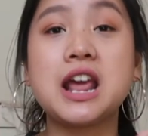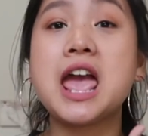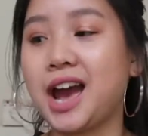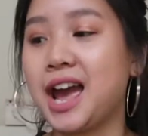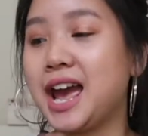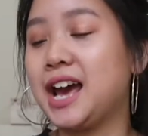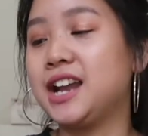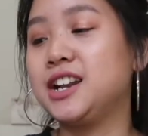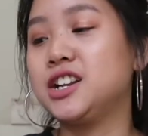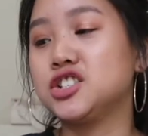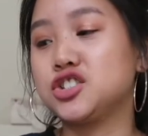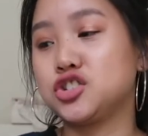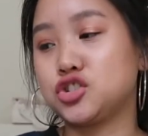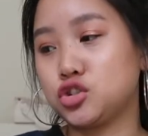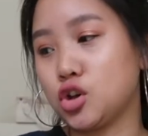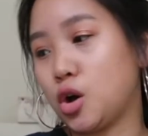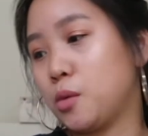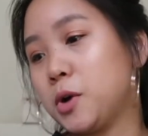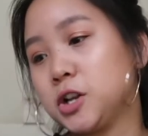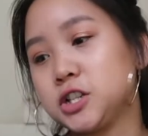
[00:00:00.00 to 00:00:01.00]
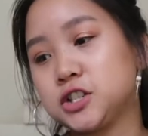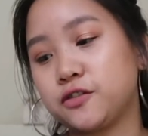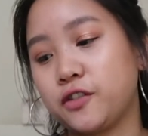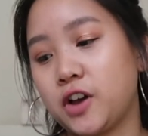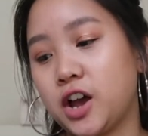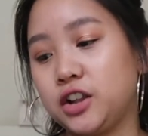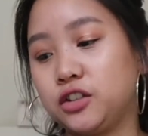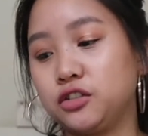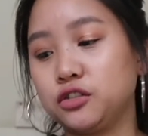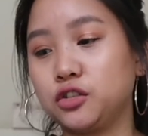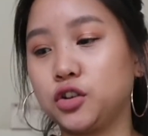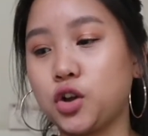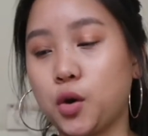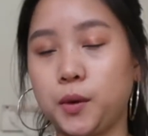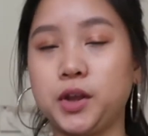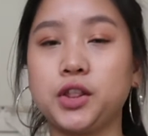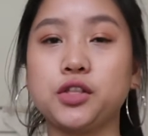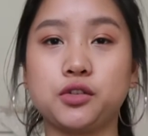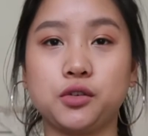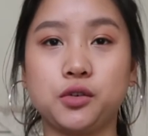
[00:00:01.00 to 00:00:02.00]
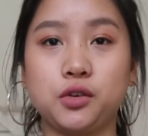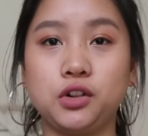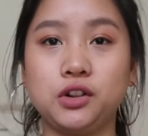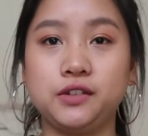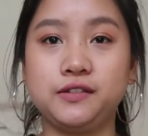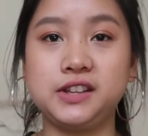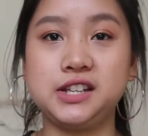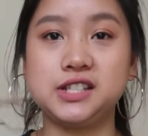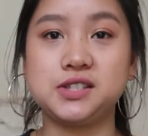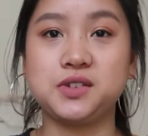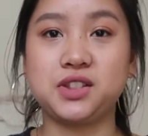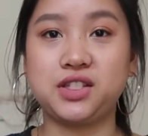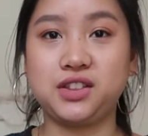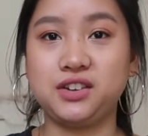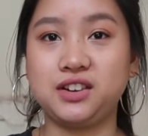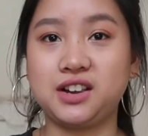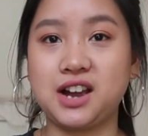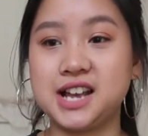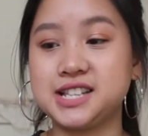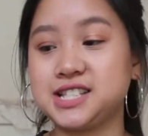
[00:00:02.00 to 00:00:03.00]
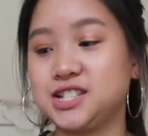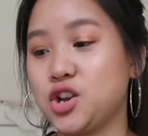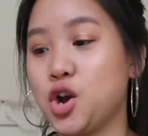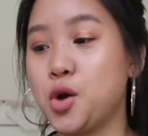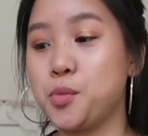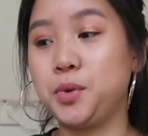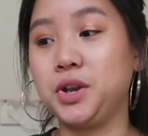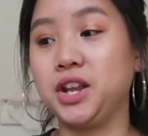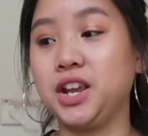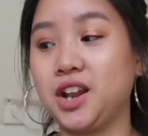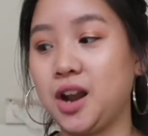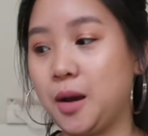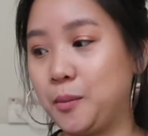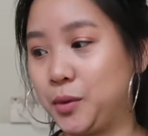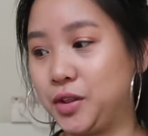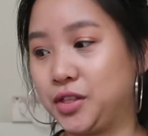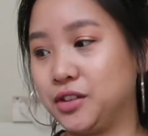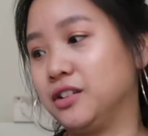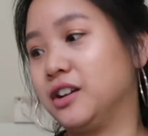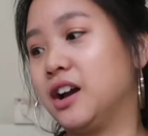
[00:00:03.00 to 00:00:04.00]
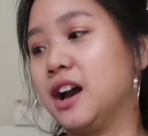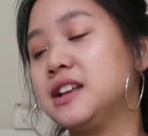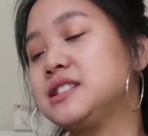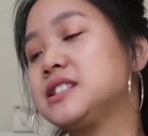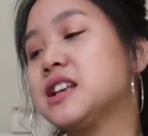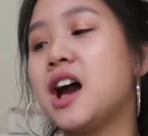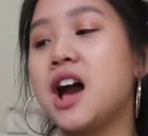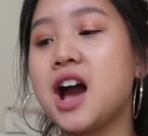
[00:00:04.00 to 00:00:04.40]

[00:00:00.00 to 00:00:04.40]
I had so much fun going through all of these with you guys and opening it up with you guys.